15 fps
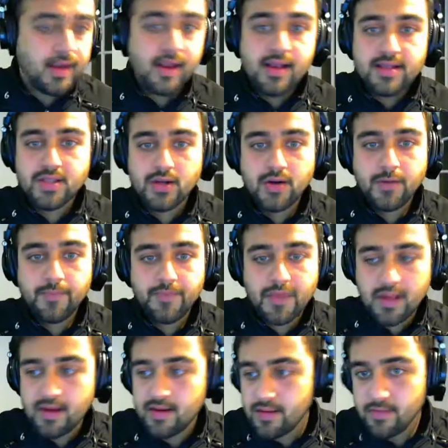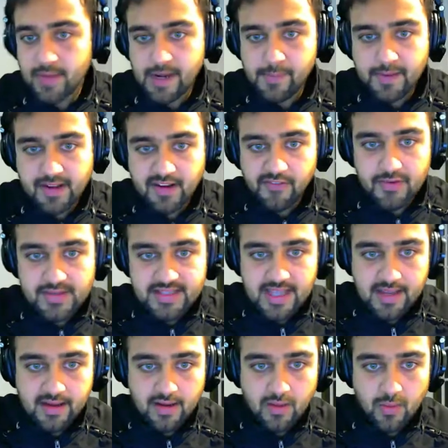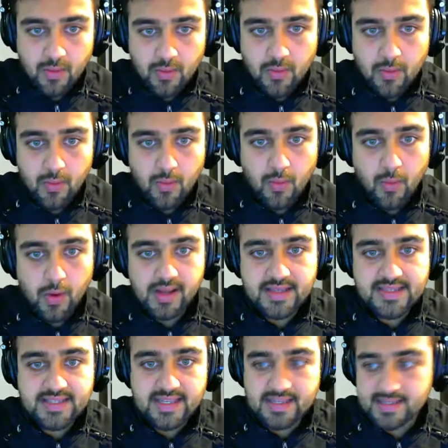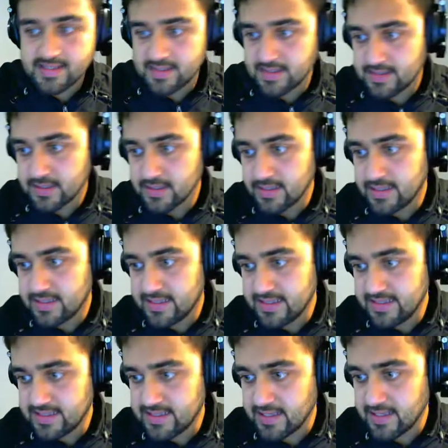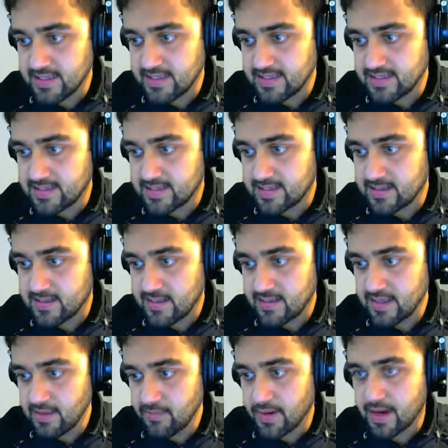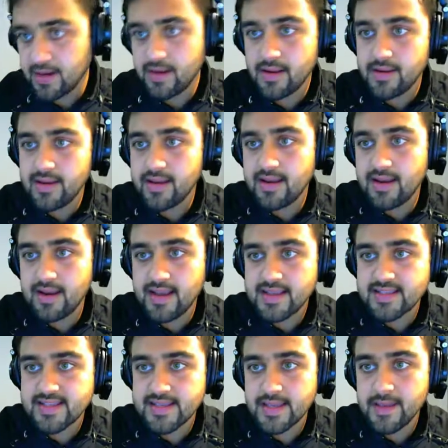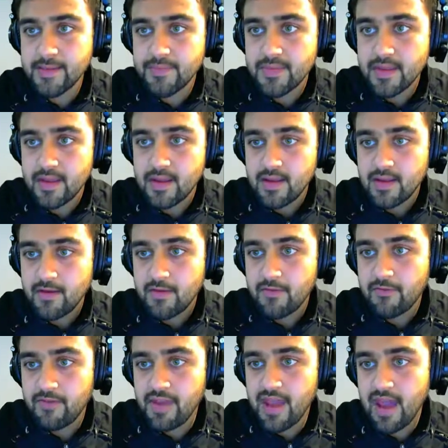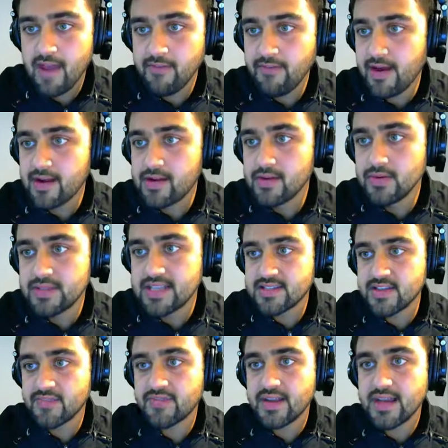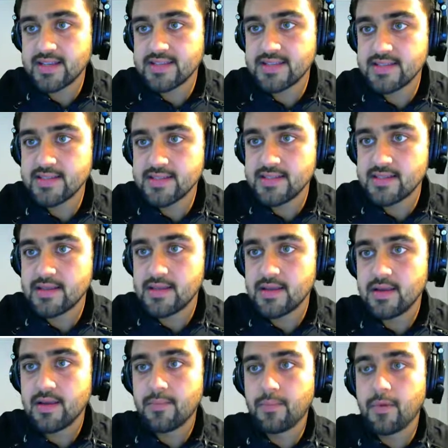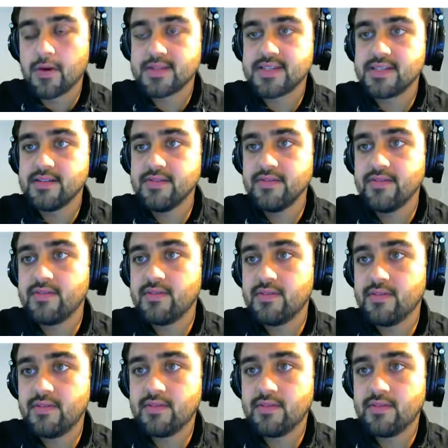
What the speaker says: Right. So you might be confused, like, what is this? So this is nothing but, let's say, we have two sets of classes, positive